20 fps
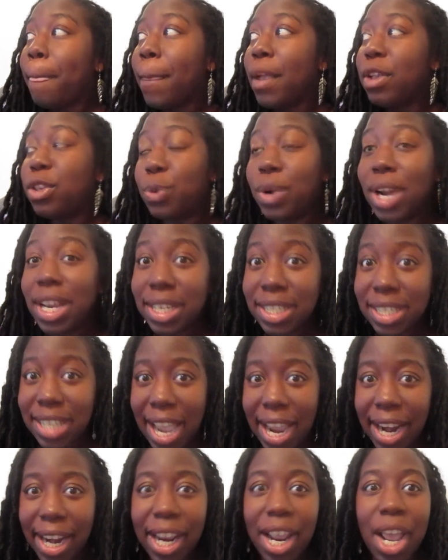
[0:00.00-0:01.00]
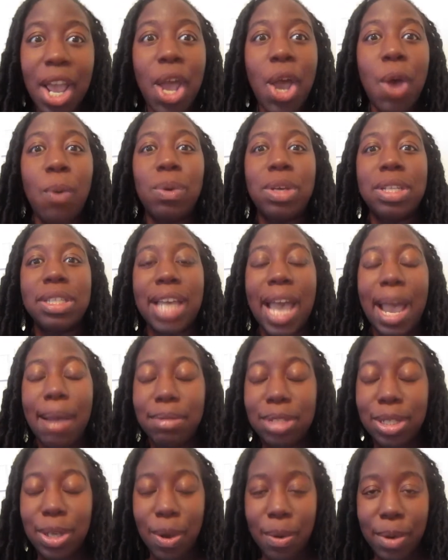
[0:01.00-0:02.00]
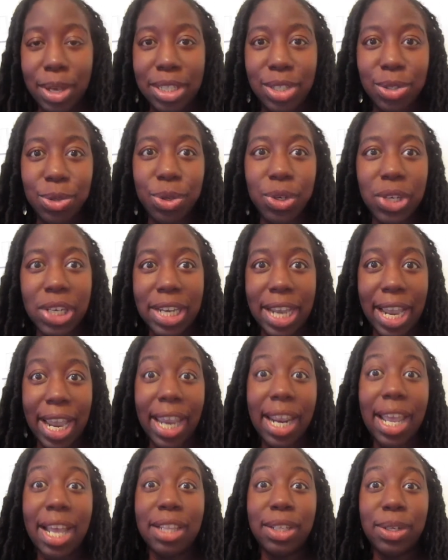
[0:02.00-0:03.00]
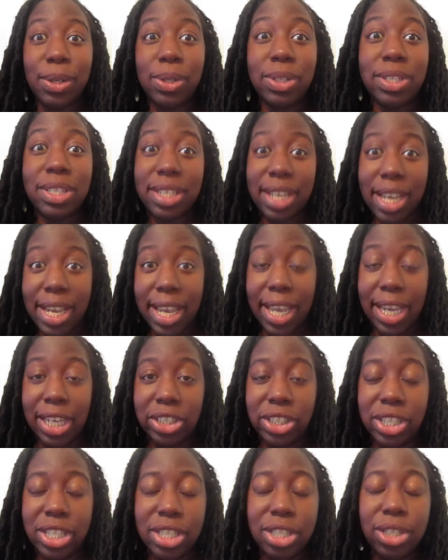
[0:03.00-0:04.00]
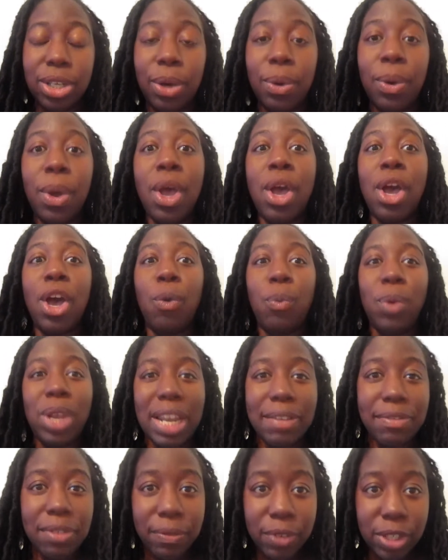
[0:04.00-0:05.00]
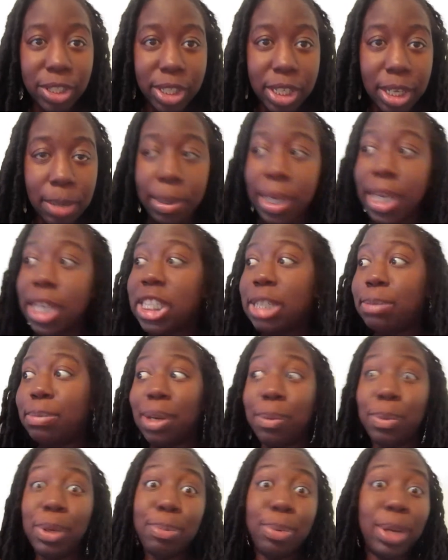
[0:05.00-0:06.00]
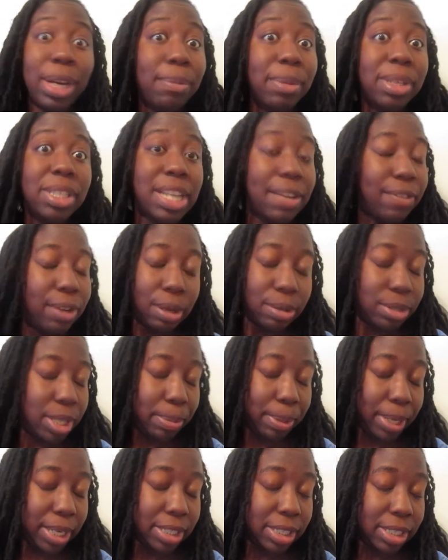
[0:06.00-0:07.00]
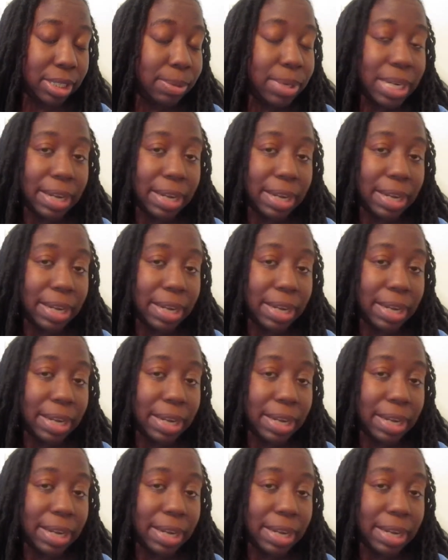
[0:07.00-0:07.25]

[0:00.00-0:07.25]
So what I decided was I was going to create a little staycation. So we live in Virginia Beach, but we pretty much never go to the beach. We